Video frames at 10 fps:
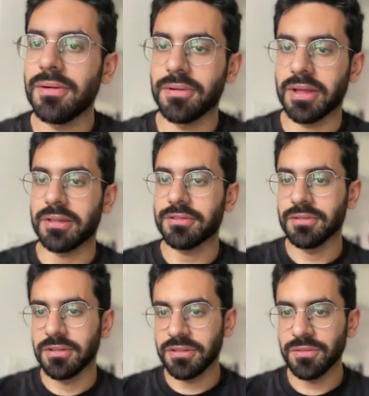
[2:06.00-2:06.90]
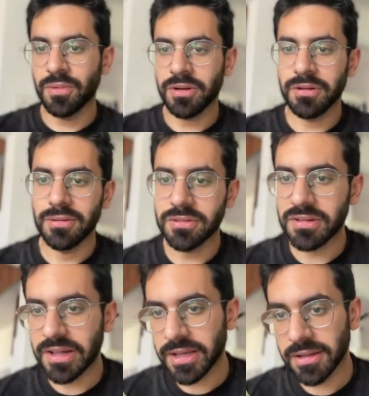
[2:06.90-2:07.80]
Okay, so this is what it
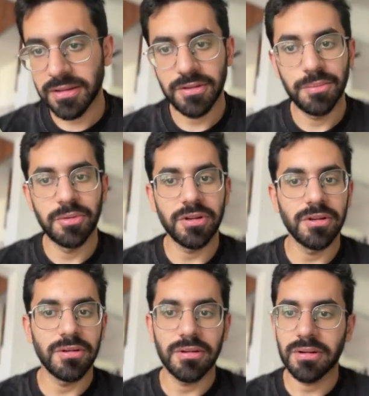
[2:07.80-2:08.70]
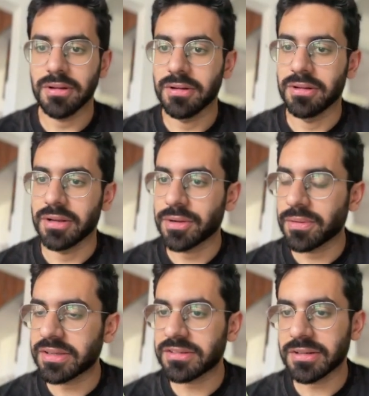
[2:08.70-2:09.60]
looks like. You put in your
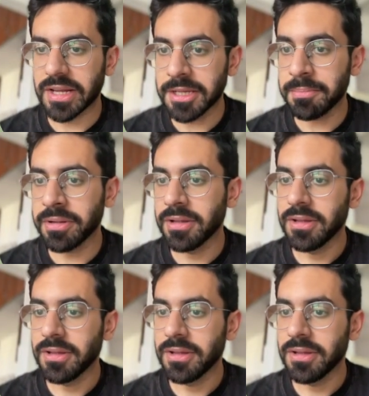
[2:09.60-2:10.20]
request type,